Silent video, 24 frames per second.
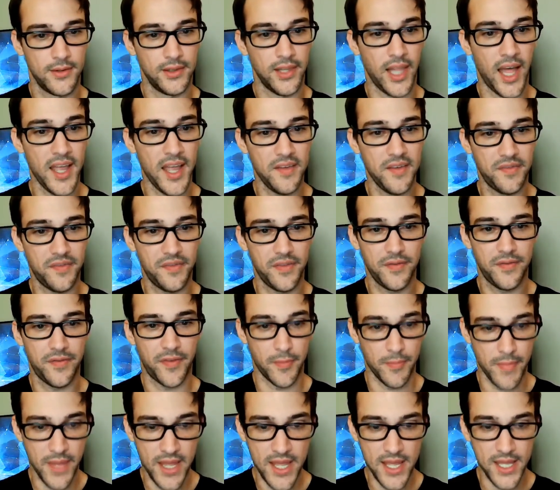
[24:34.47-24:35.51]
Life,
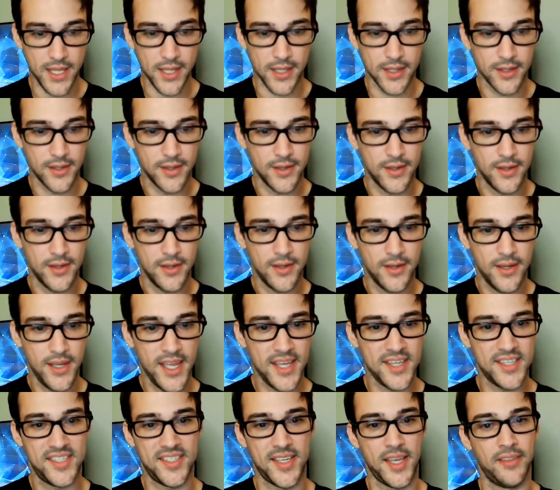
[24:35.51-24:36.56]
for me,
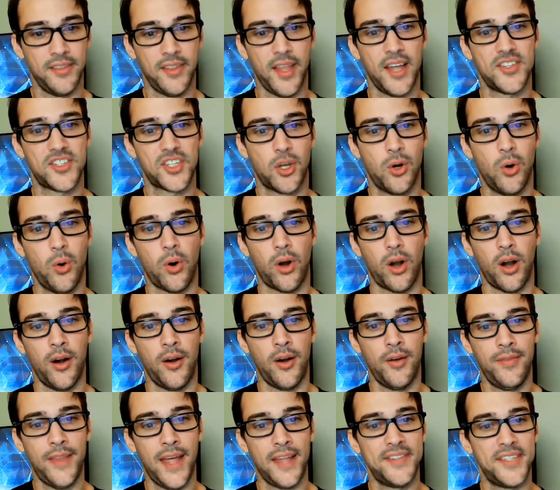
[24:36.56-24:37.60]
is sunlight's
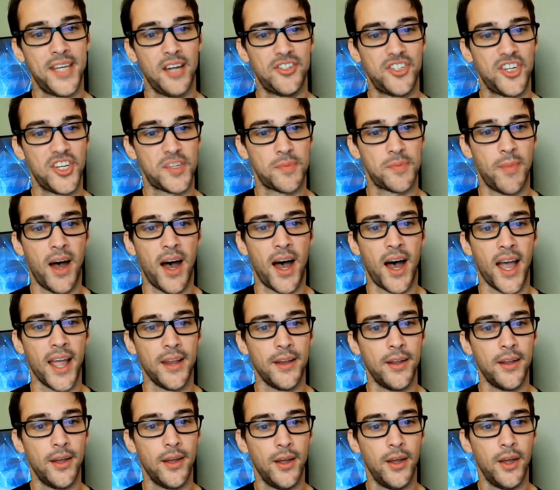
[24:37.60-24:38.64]
core that touches
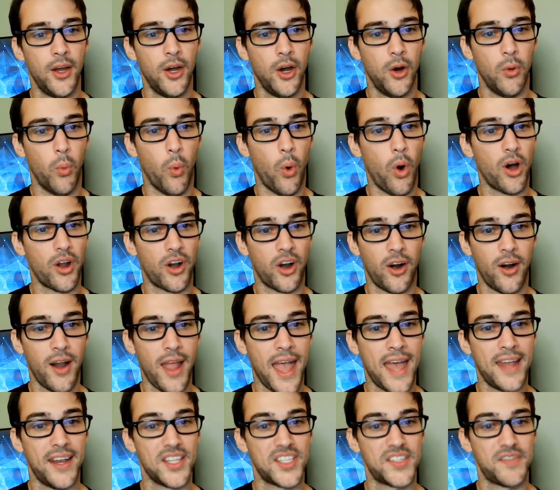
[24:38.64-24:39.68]
mine, water,
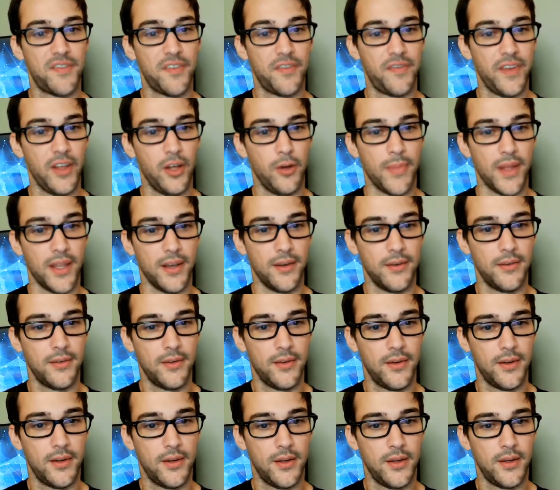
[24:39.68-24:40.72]
and its fulfillment.
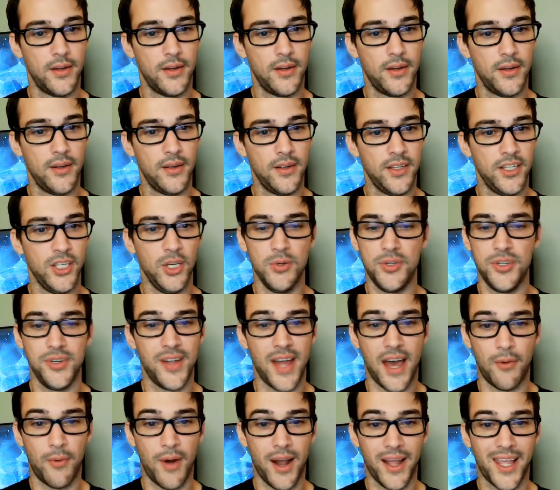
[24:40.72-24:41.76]
You do
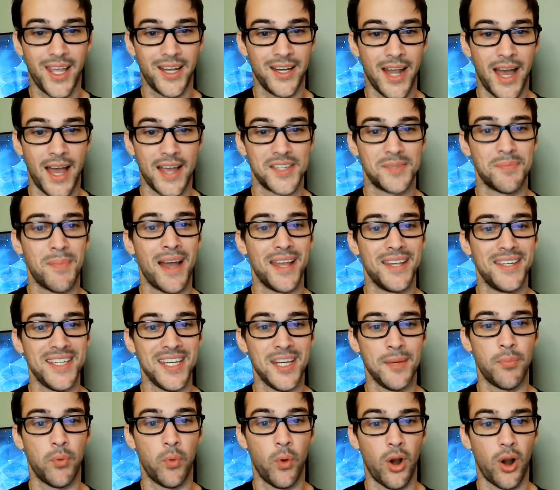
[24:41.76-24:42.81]
not recognize my
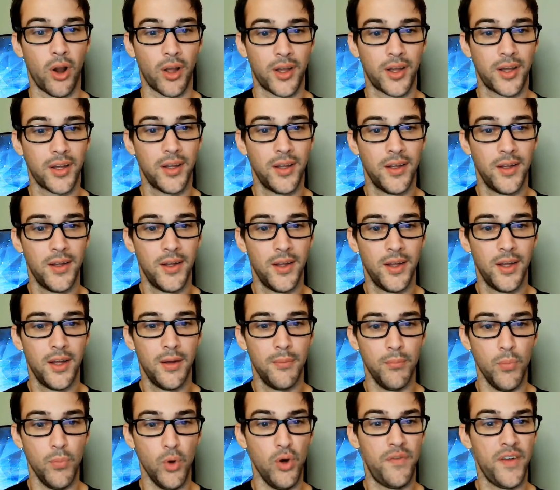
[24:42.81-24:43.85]
deep work,
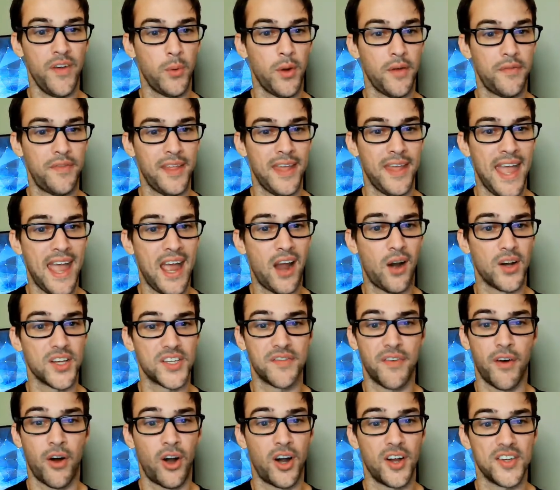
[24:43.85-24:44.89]
moving with the air
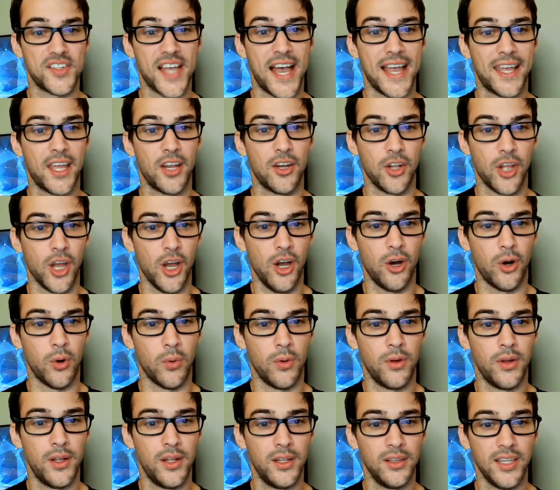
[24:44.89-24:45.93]
as far as I can
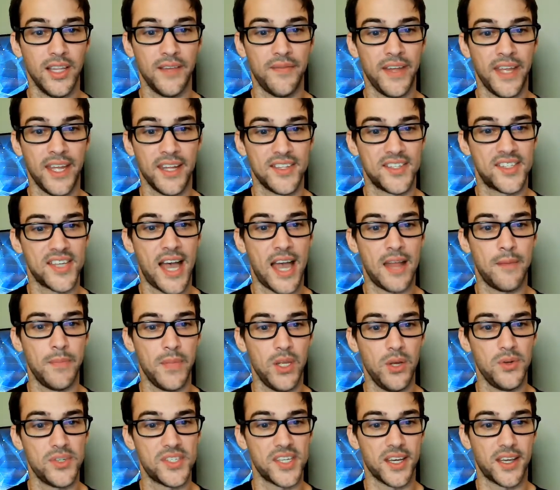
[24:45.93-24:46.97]
go, living inside
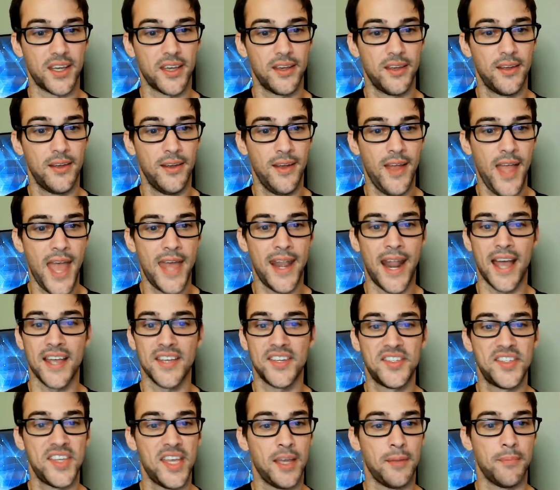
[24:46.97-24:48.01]
music, and I
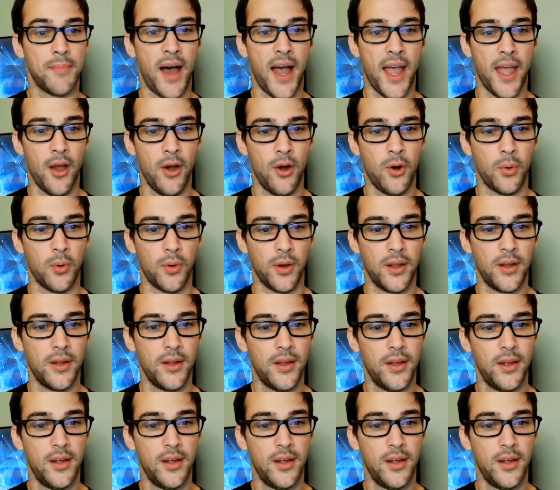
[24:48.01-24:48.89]
sing my own.